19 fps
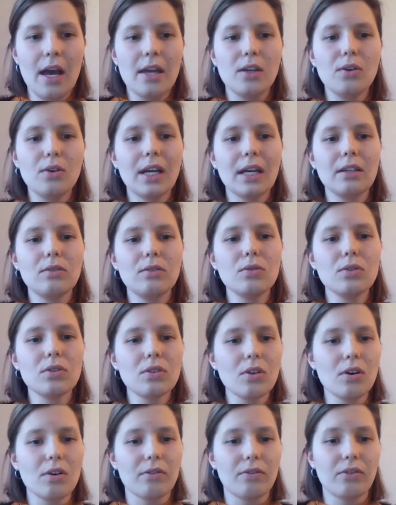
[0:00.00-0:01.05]
You can do
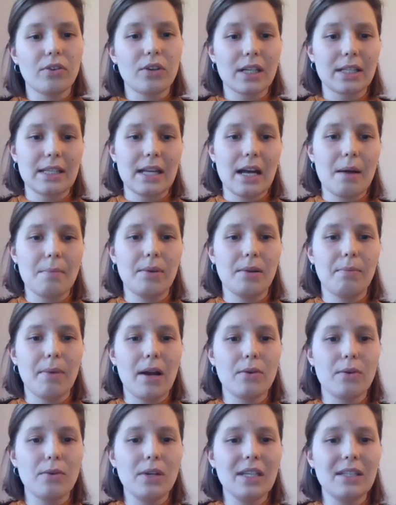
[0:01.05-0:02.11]
so, for example,
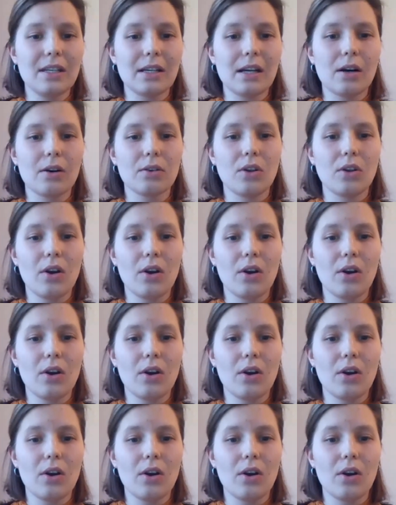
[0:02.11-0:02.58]
by reaching out